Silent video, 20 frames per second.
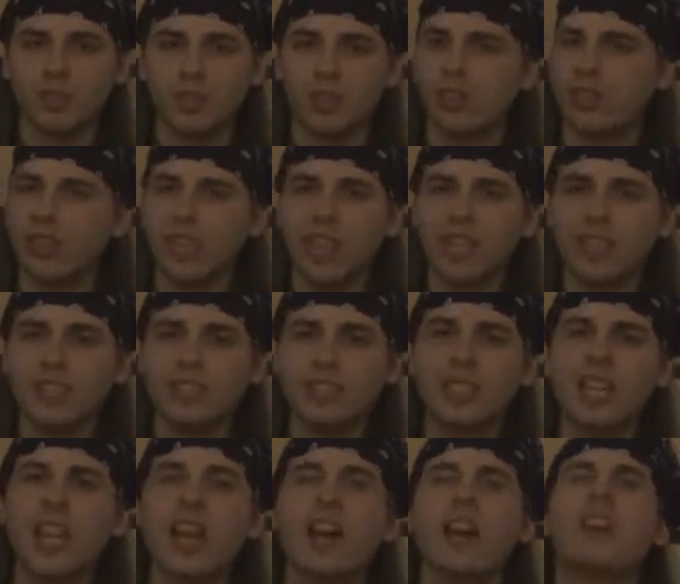the location
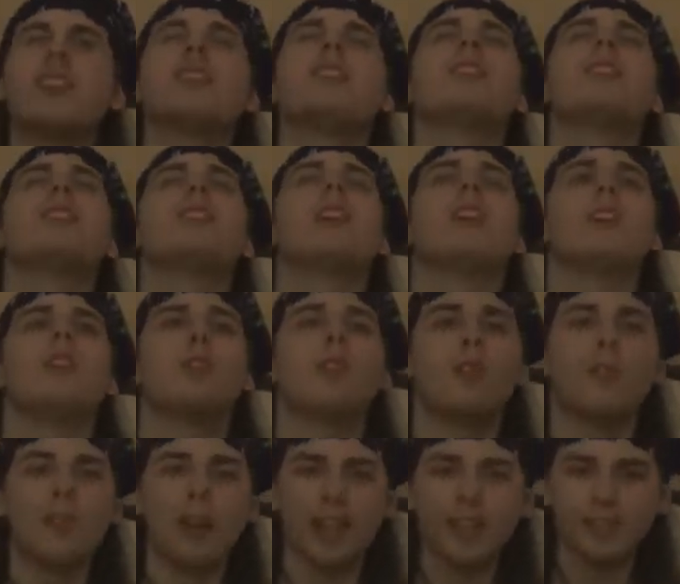they're
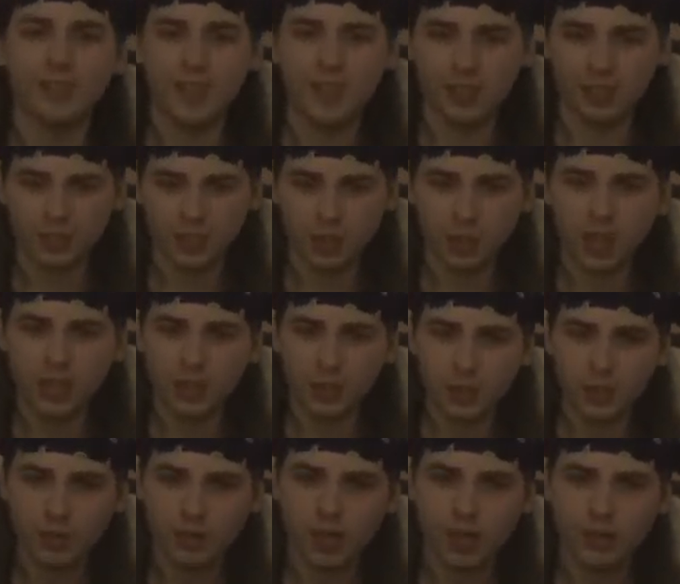trying
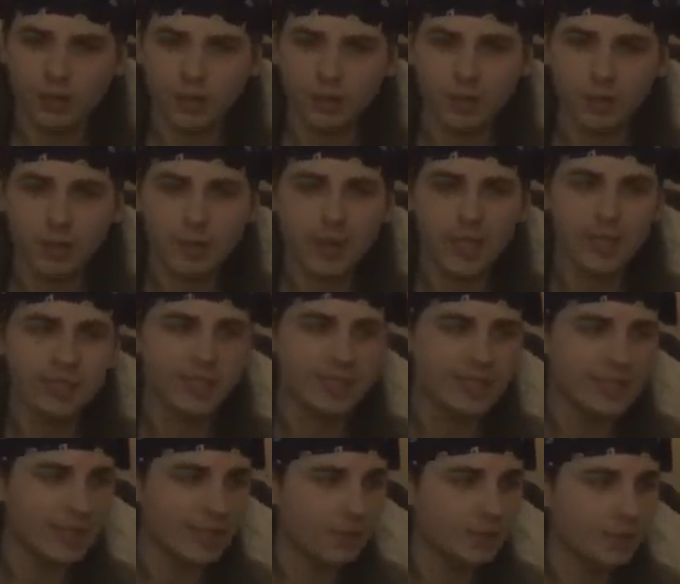to revive Superman
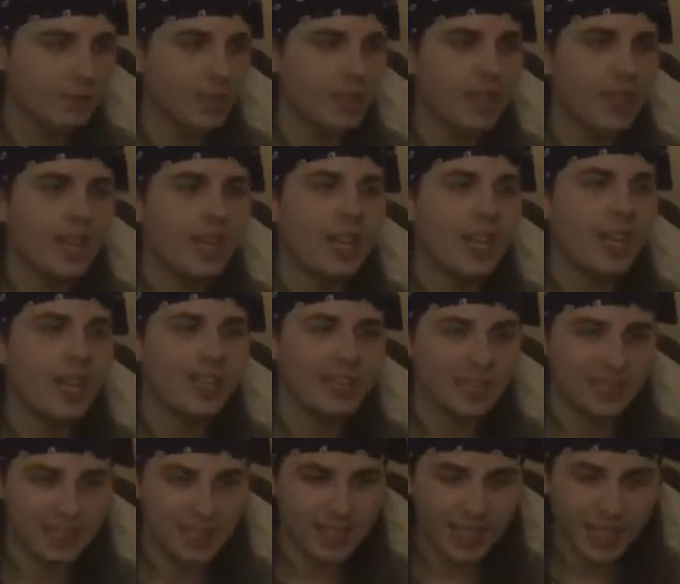is
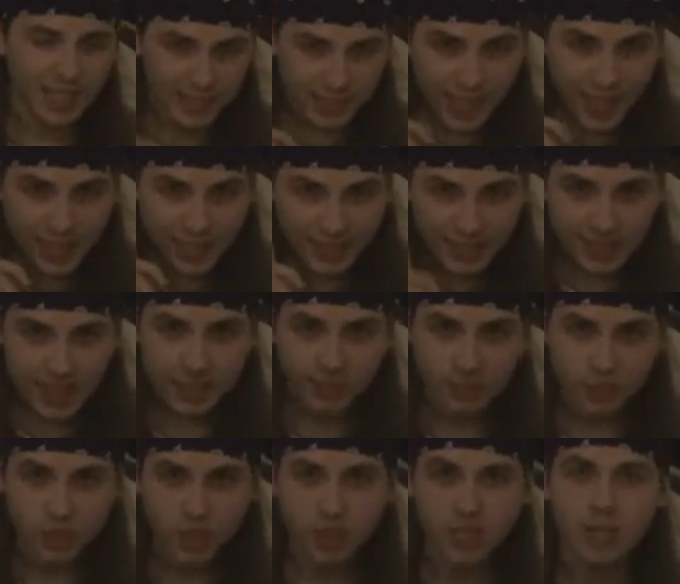the exact
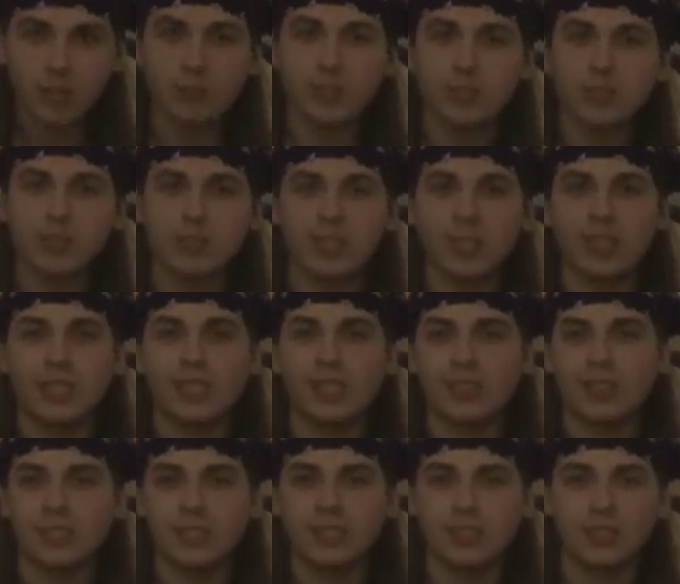same
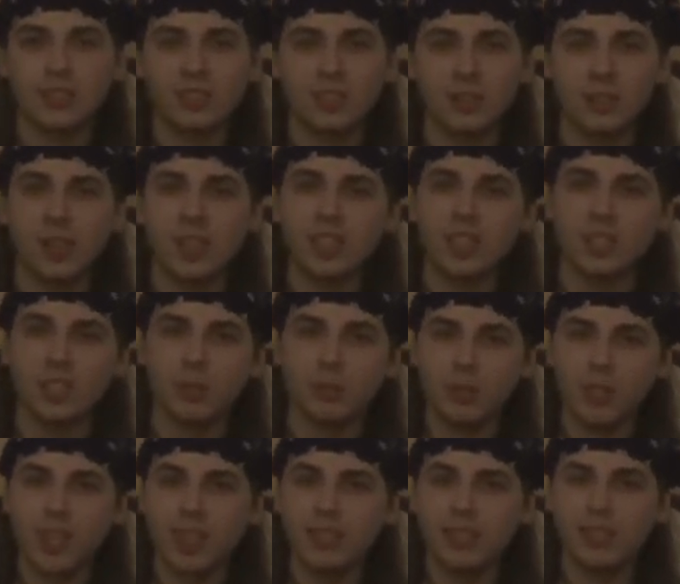
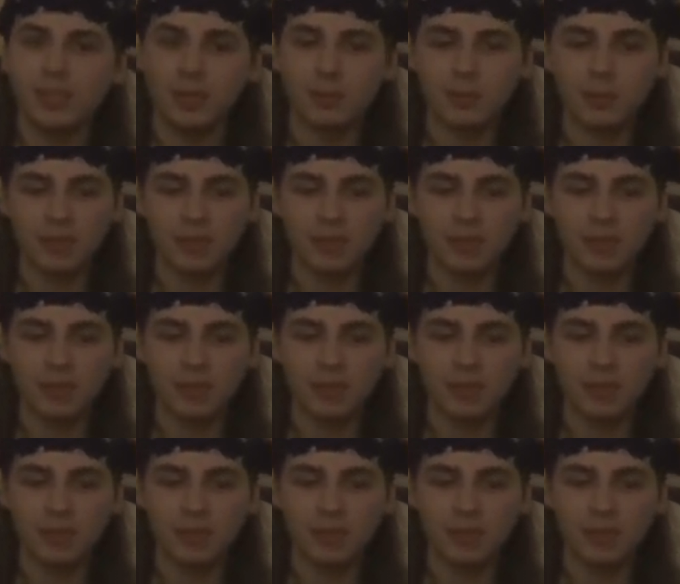spaceship that